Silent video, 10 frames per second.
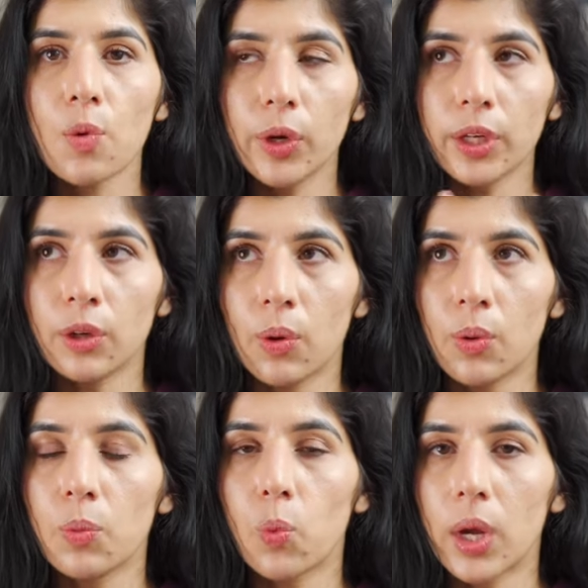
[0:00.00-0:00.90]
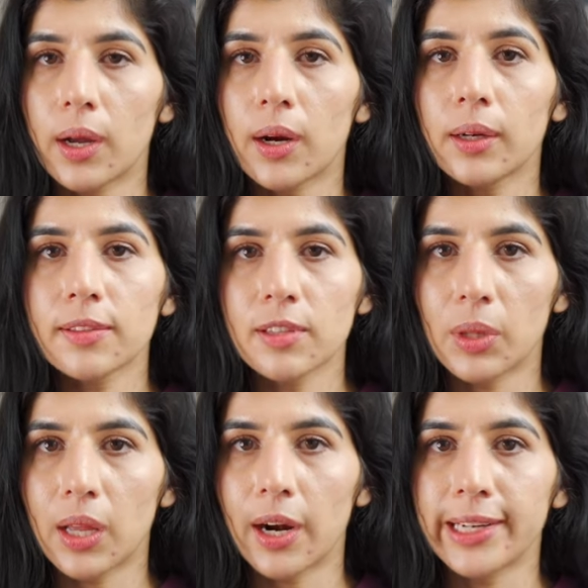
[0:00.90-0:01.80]
we know what are the
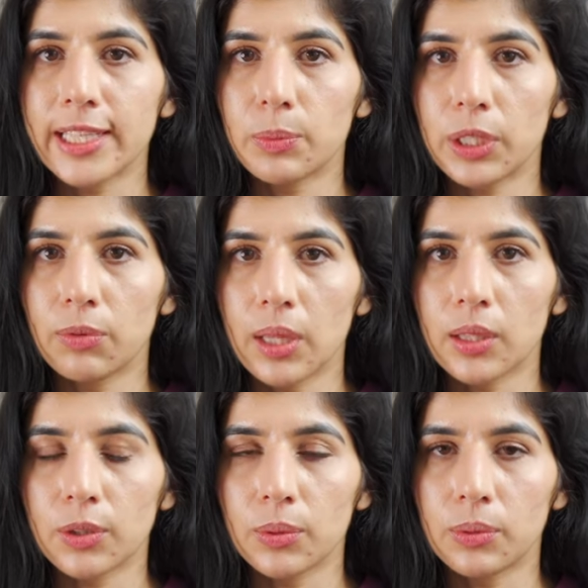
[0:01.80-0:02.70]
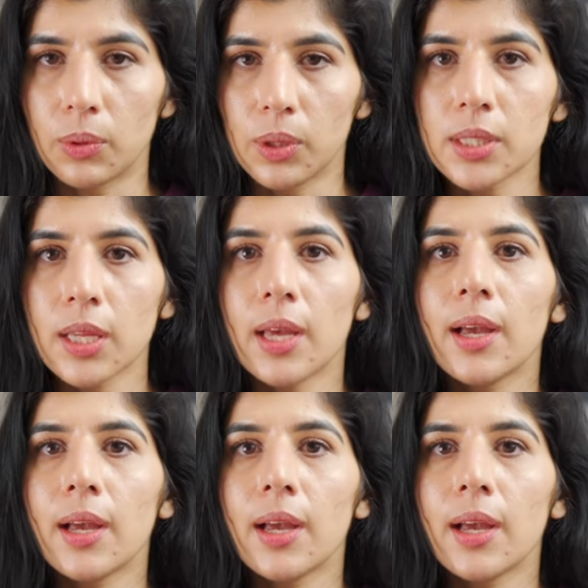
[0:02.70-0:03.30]
similarities between the two roles.